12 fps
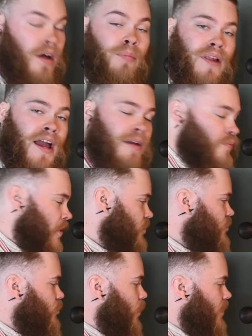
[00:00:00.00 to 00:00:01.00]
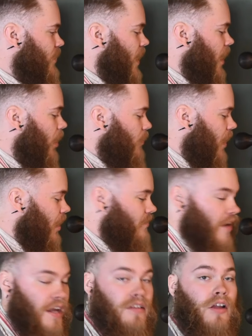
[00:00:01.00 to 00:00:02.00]
applying pressure with the help of
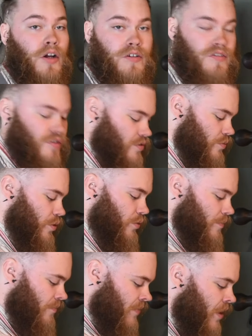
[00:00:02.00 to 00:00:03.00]
a large screw.